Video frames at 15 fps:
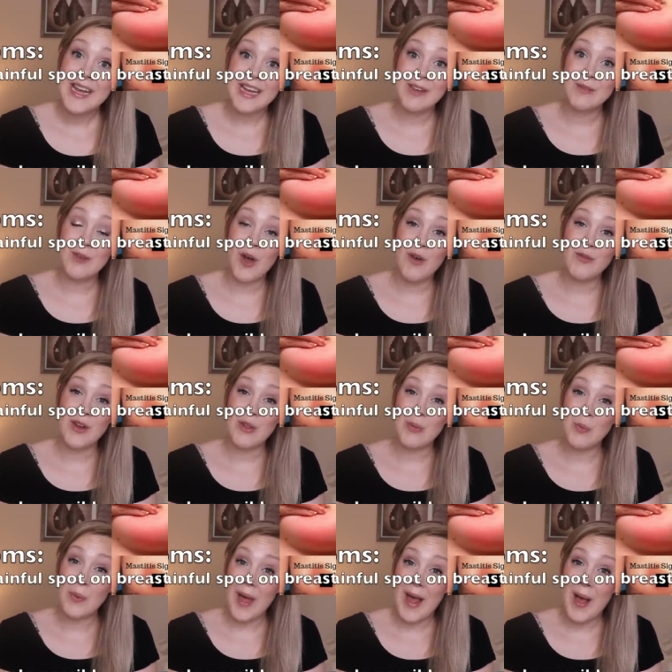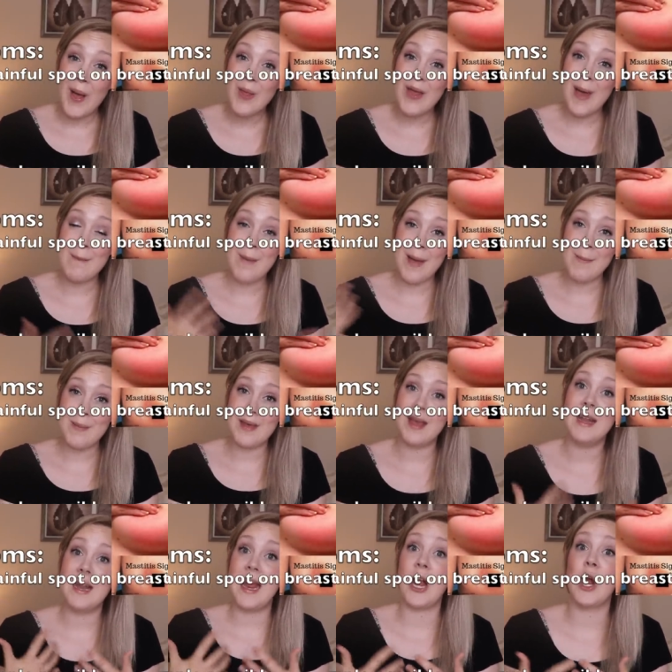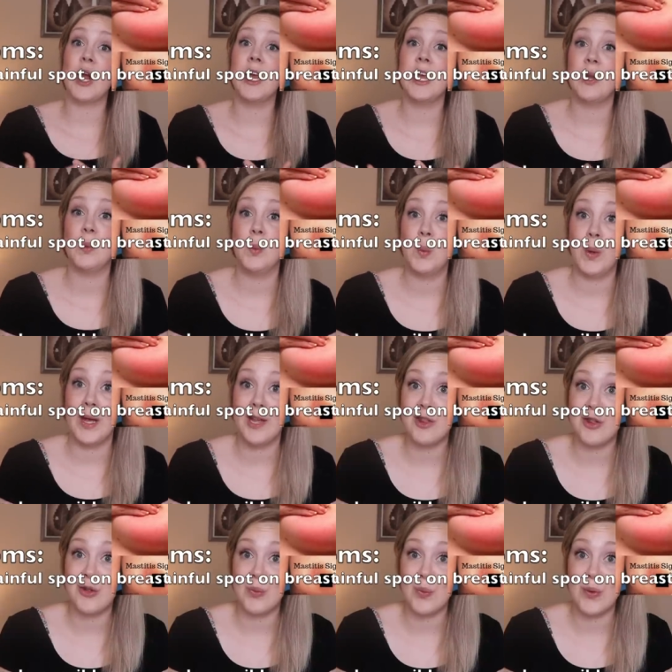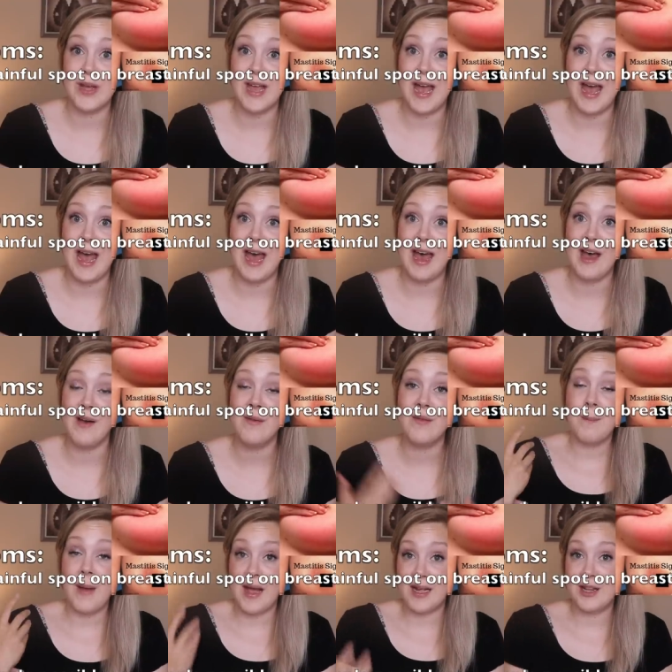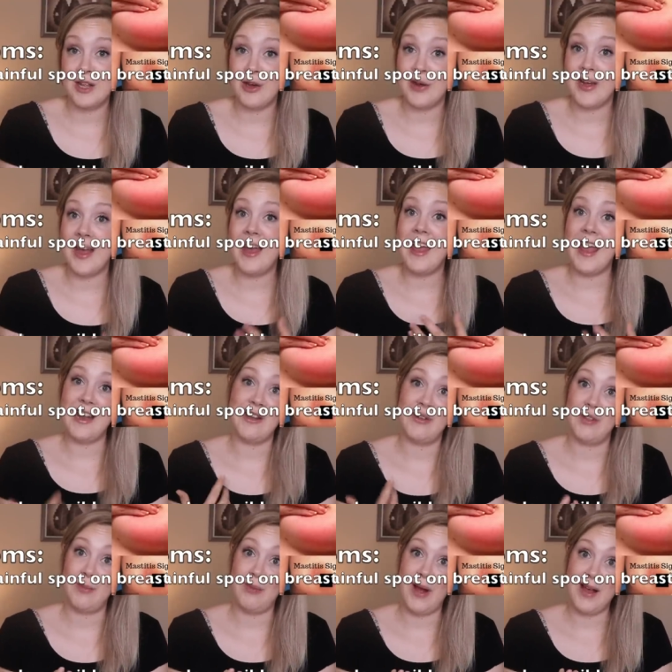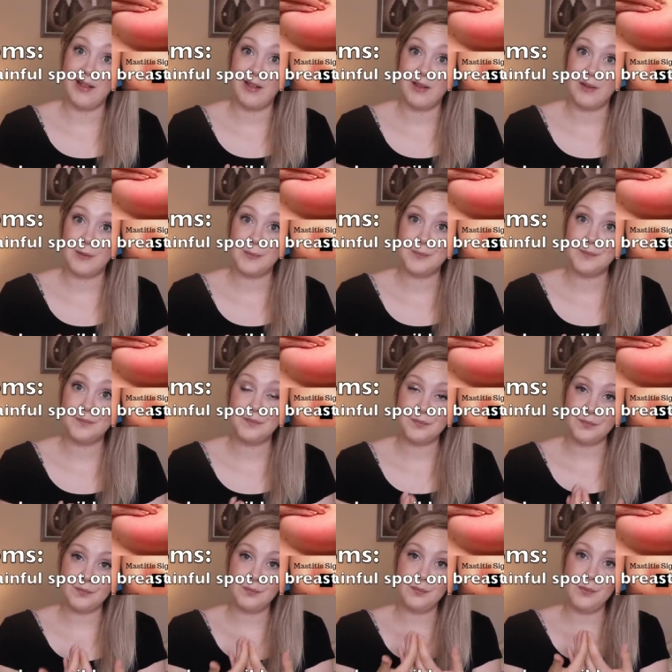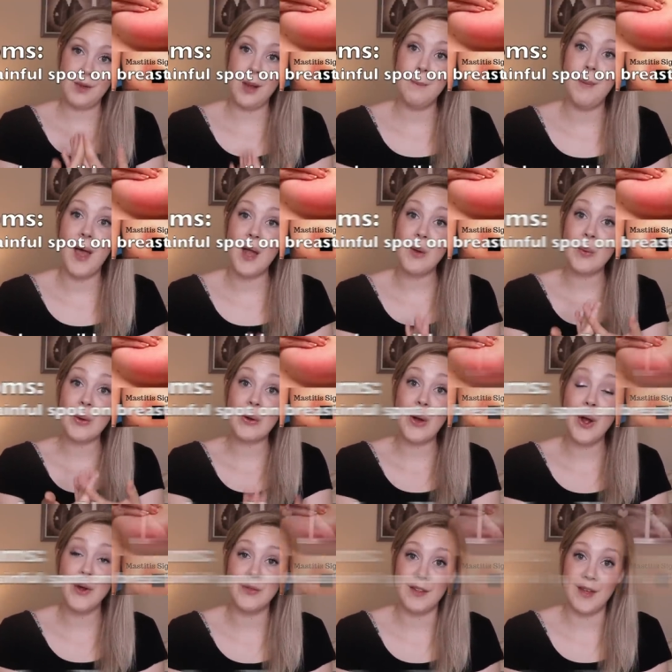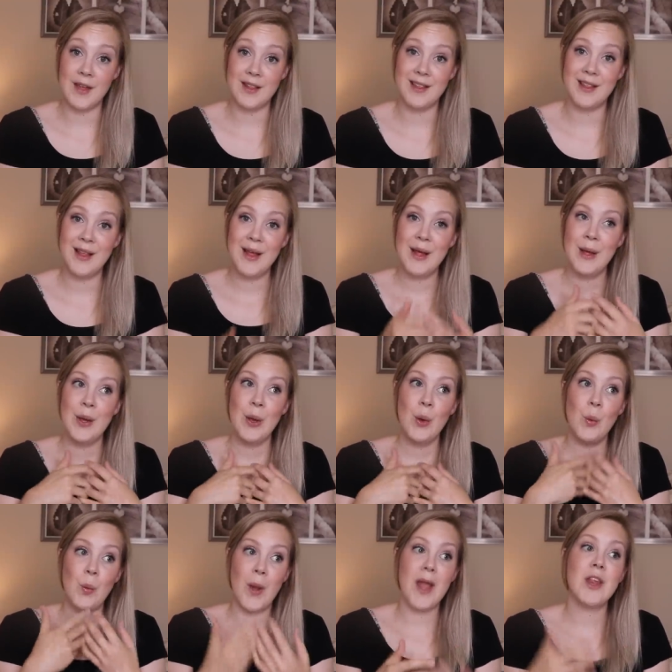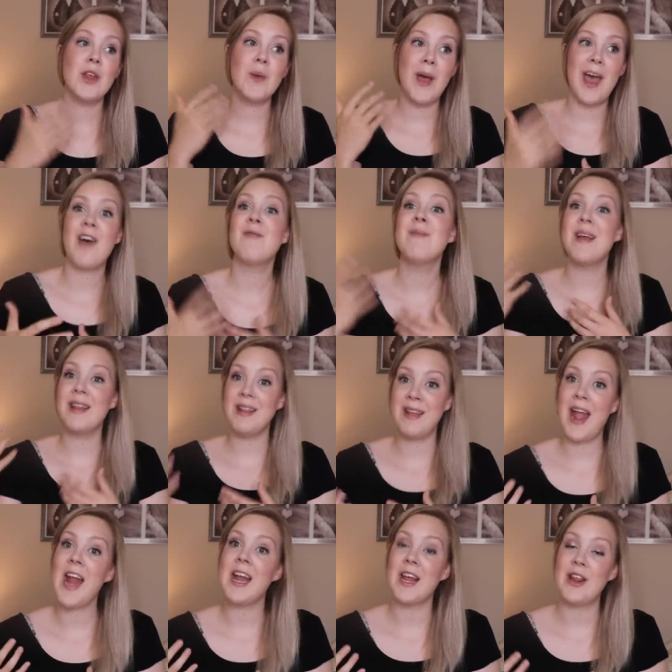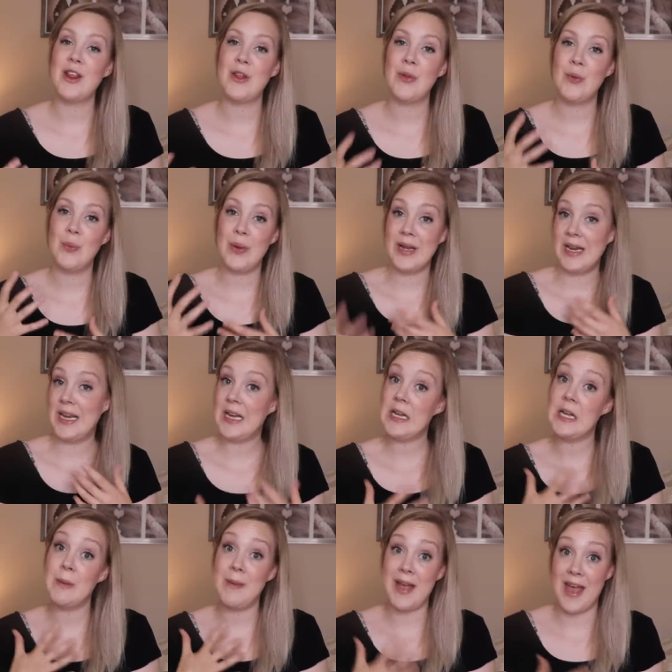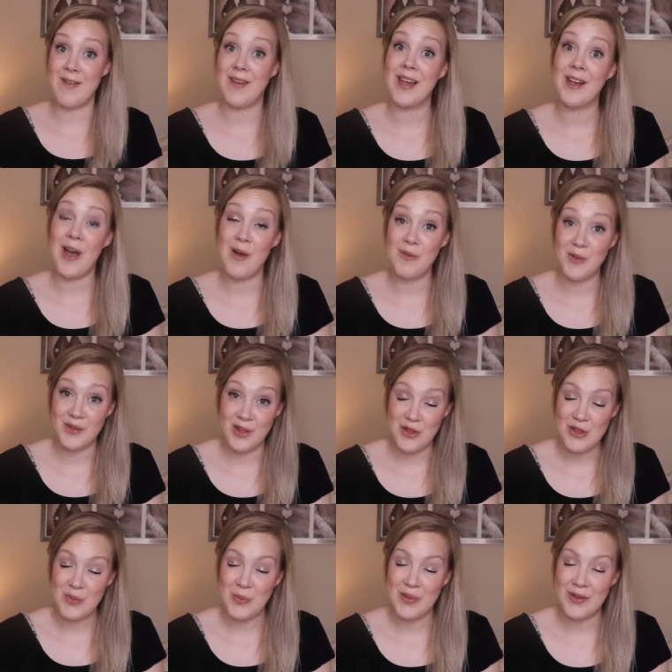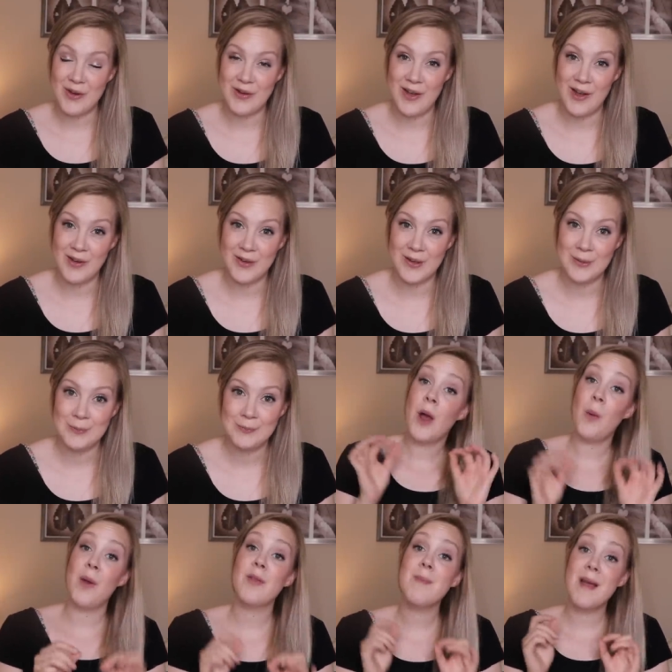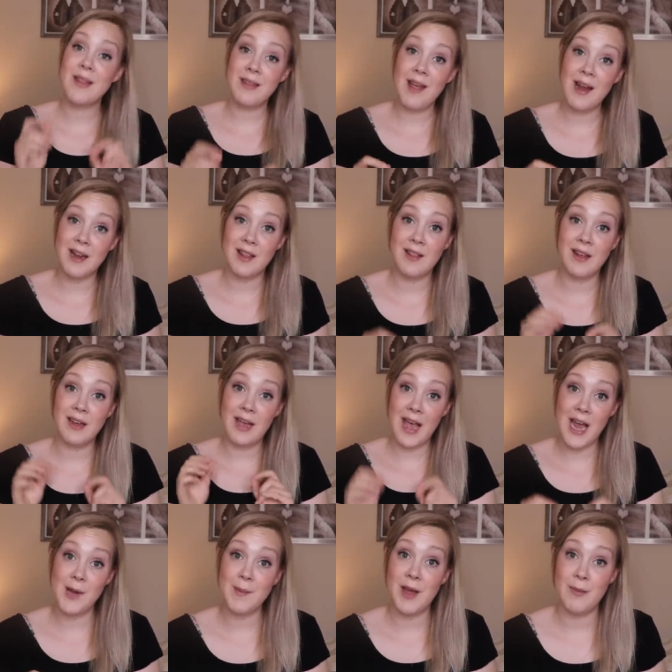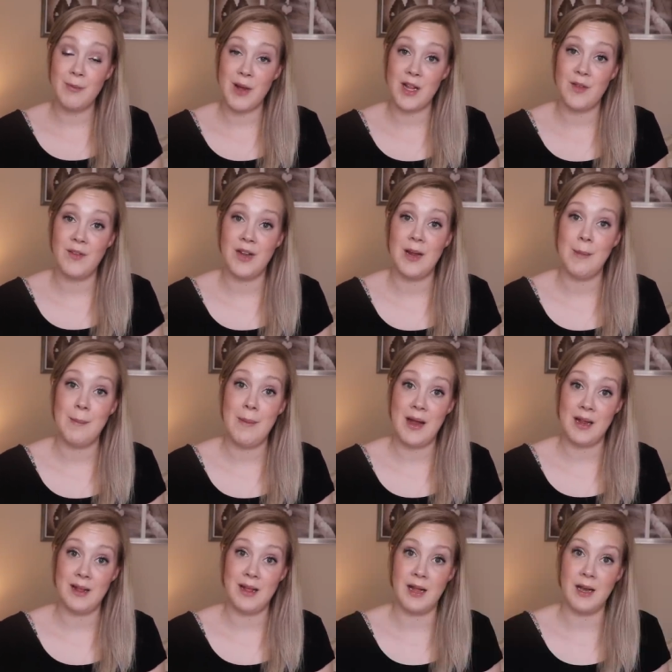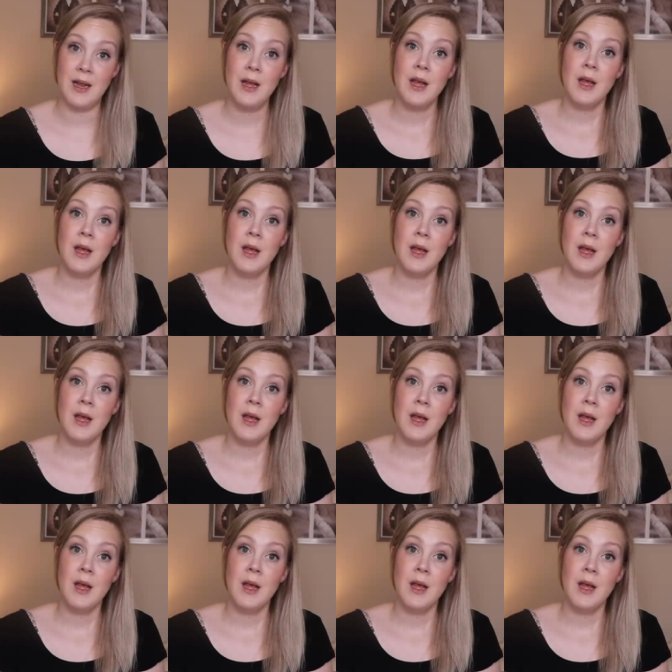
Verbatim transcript: involved as well. That might be an area in which we have bacteria enter the breast. But regardless, when you have mastitis, we need to be having a conversation with our doctor. Now, with mastitis, the Academy of Breastfeeding Medicine